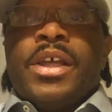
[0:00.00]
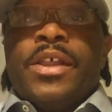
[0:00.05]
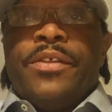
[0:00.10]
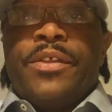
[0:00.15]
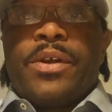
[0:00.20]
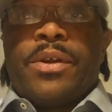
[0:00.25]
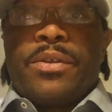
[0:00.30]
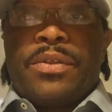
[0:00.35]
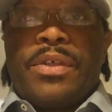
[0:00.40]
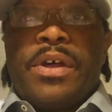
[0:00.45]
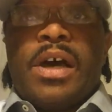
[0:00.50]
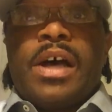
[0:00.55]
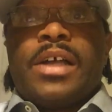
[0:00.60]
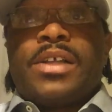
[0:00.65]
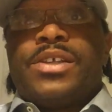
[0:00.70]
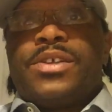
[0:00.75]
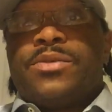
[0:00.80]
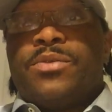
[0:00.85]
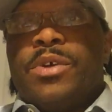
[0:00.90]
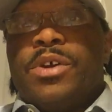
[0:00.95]
their
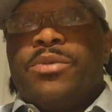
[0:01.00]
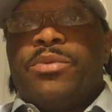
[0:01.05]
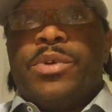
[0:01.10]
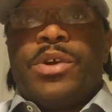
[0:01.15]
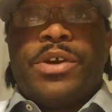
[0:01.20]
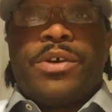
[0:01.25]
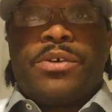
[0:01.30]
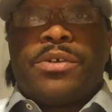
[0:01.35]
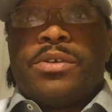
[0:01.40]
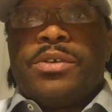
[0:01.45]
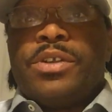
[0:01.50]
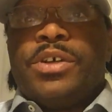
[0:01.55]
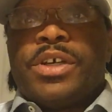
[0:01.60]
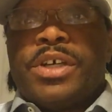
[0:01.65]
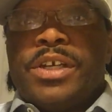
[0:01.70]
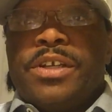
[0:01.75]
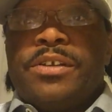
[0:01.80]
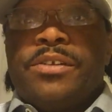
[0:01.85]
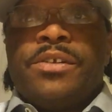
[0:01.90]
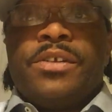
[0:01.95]
thoughts when we were
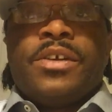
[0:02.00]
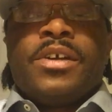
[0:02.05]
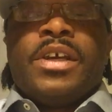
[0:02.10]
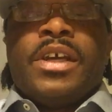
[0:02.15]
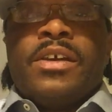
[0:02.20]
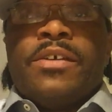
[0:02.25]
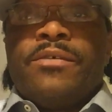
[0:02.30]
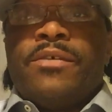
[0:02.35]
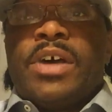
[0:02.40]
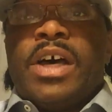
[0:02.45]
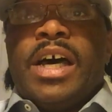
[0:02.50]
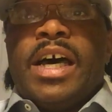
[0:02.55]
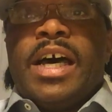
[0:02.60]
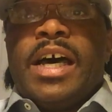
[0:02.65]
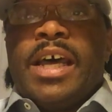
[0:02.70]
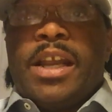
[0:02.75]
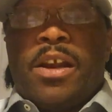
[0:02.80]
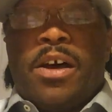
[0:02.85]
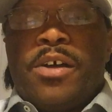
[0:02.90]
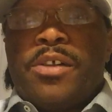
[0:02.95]
looking
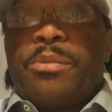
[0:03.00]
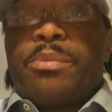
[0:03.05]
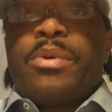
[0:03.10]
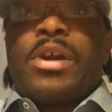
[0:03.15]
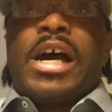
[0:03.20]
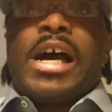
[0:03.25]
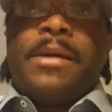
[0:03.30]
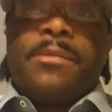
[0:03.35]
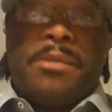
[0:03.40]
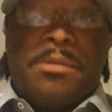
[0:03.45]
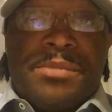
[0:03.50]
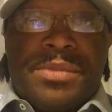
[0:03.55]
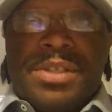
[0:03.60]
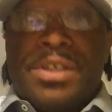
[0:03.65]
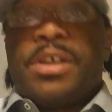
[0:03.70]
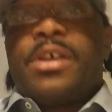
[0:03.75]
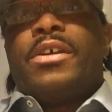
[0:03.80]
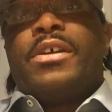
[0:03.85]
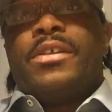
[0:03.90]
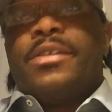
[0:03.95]
at all the
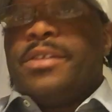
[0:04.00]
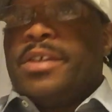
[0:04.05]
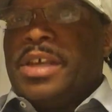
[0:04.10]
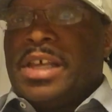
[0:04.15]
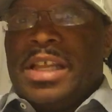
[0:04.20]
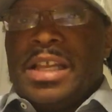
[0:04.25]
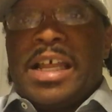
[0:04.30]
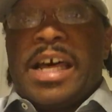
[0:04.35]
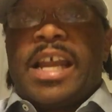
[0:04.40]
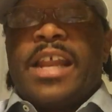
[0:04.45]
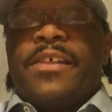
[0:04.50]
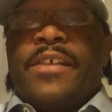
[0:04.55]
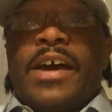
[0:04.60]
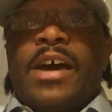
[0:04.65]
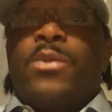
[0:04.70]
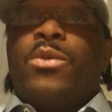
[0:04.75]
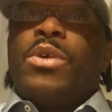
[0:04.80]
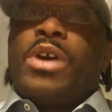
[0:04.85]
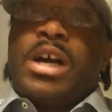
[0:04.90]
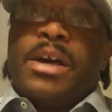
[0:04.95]
problems. A lot of
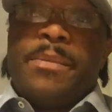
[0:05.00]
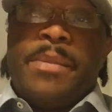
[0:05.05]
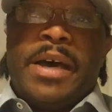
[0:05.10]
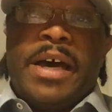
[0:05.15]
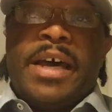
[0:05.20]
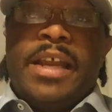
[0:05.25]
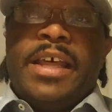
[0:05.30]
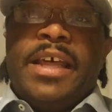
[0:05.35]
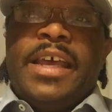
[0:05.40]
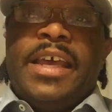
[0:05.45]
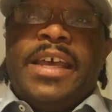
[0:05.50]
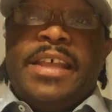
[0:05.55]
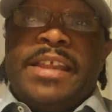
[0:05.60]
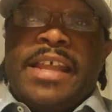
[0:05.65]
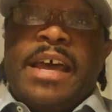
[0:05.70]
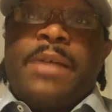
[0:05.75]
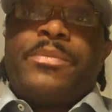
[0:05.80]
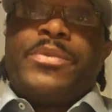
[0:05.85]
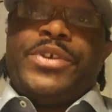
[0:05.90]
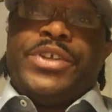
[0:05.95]
that will come out
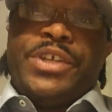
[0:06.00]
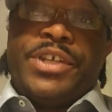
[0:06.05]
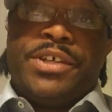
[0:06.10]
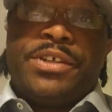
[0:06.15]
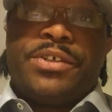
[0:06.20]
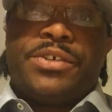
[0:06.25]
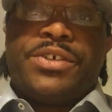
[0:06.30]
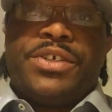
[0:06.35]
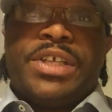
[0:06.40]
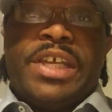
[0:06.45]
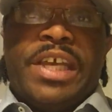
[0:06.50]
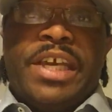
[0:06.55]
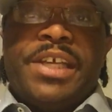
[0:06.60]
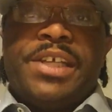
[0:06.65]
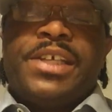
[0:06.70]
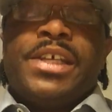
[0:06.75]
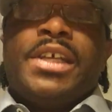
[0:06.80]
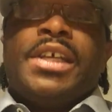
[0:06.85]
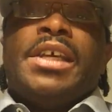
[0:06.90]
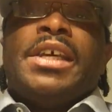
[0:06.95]
in that particular
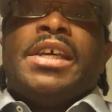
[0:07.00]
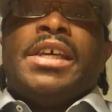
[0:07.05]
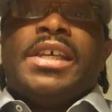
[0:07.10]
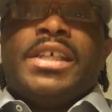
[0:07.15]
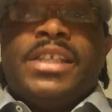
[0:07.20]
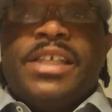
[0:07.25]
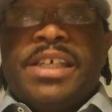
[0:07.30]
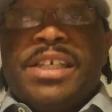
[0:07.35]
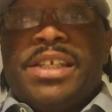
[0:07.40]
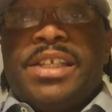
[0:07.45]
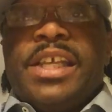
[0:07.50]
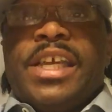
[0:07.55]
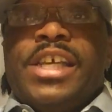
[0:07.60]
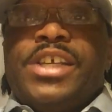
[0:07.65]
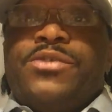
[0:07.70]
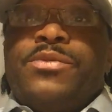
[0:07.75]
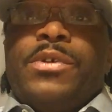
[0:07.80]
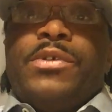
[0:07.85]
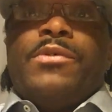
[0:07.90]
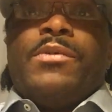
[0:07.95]
stage. This
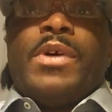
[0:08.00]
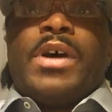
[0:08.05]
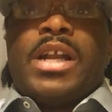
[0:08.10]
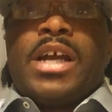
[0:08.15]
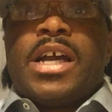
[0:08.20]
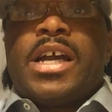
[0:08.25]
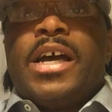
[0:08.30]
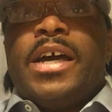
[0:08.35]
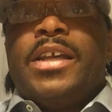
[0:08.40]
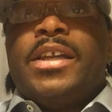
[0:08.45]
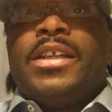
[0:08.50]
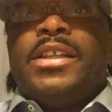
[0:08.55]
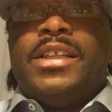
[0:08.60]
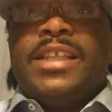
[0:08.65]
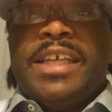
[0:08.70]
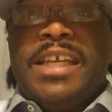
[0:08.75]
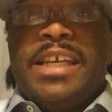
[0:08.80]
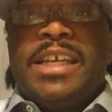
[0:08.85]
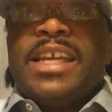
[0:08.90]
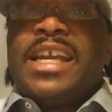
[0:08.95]
stage, we want to kind of
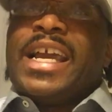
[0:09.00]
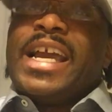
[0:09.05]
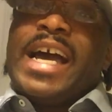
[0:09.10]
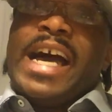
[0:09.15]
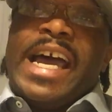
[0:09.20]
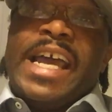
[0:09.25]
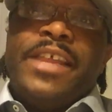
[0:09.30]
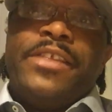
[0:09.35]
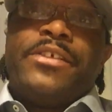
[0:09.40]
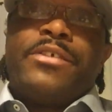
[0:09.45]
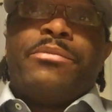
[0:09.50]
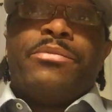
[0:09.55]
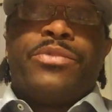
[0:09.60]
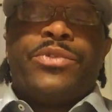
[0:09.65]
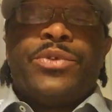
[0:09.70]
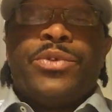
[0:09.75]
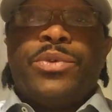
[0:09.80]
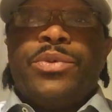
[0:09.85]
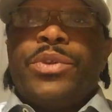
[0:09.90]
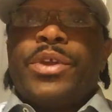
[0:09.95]
lead and guide them
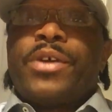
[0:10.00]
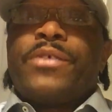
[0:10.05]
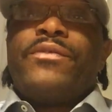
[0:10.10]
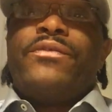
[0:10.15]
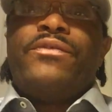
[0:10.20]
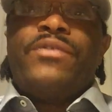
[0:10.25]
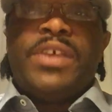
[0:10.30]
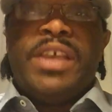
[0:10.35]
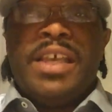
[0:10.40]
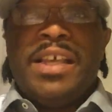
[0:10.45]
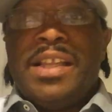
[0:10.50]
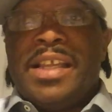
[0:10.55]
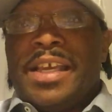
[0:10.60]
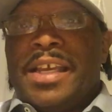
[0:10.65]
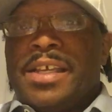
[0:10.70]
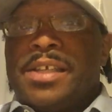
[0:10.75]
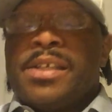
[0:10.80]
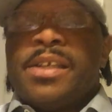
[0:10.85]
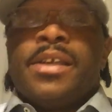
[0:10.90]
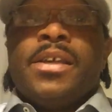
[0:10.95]
through their
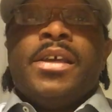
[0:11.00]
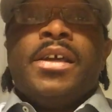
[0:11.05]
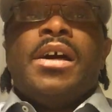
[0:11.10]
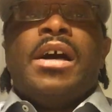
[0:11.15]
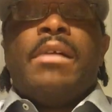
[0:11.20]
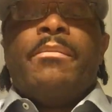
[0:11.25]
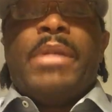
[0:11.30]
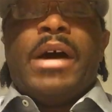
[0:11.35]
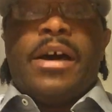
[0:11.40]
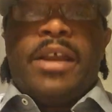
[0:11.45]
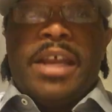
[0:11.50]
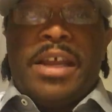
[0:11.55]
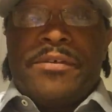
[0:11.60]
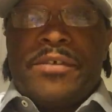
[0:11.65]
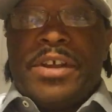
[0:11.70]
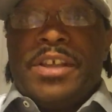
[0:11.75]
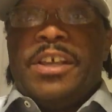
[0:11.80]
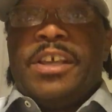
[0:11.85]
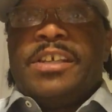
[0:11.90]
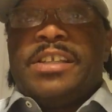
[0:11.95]
feelings about
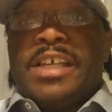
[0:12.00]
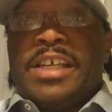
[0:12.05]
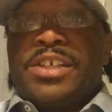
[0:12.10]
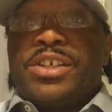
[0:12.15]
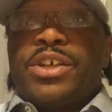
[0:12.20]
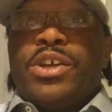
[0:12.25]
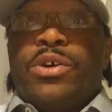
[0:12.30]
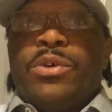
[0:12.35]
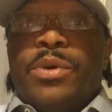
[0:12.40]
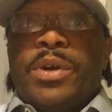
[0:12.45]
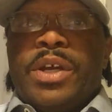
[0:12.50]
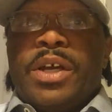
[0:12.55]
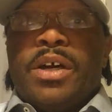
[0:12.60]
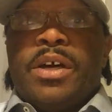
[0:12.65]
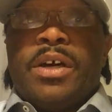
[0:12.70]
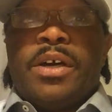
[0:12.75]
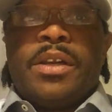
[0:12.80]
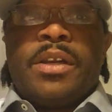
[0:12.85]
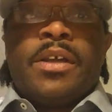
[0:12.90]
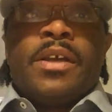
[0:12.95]
everything that's going
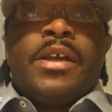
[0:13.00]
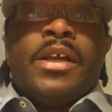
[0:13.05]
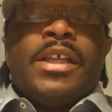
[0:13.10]
on.